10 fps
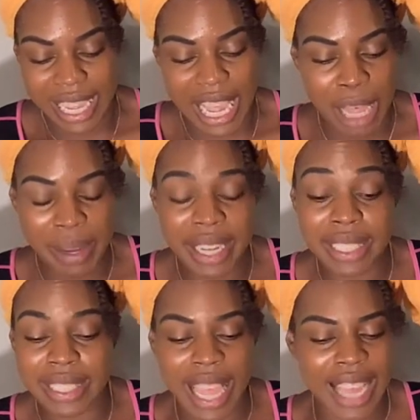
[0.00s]
And
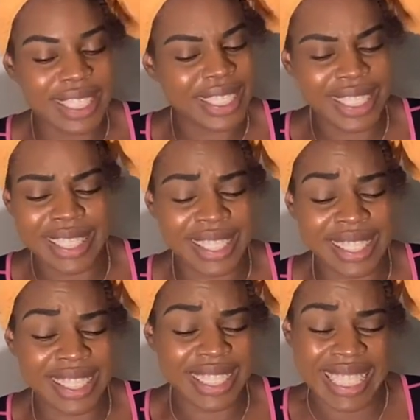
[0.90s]
it's actually
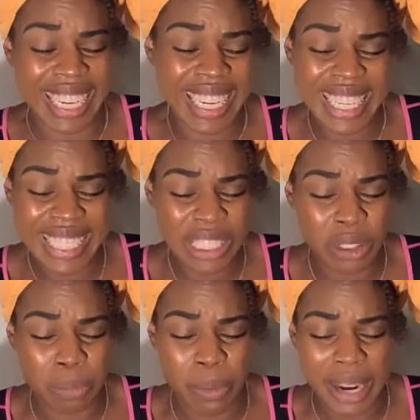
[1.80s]
getting
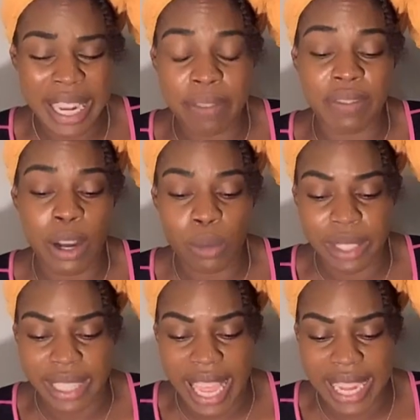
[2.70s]
to a point, it felt
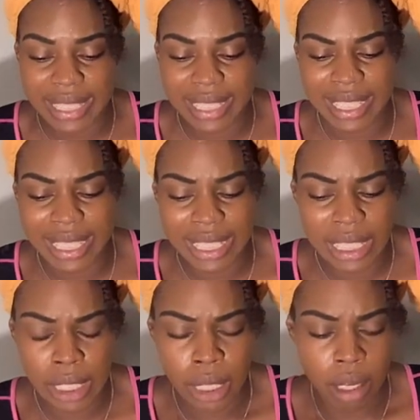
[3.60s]
relaxing
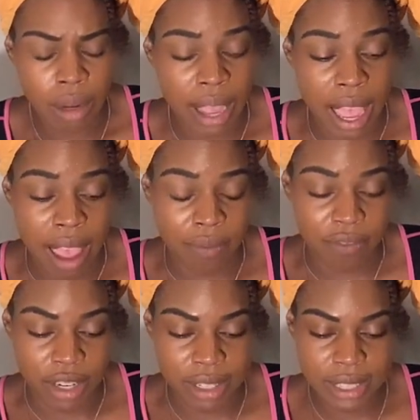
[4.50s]
at
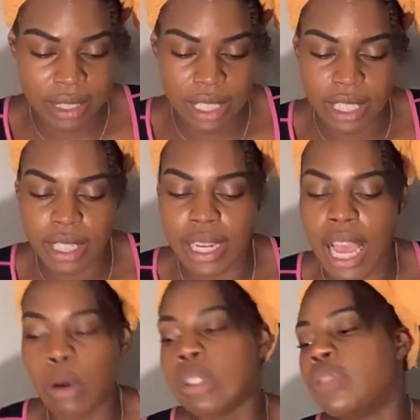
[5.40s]
first, and then
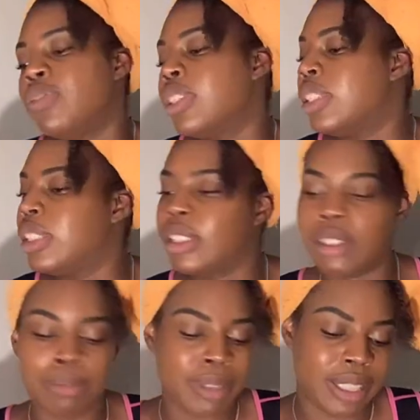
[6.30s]
now it's feeling a
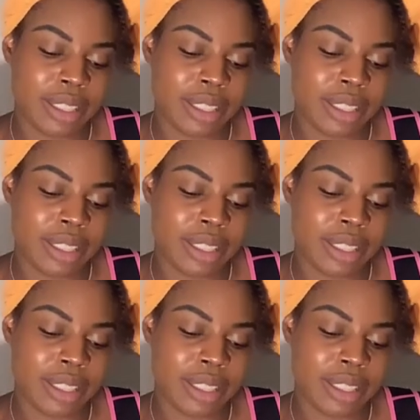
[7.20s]
little bit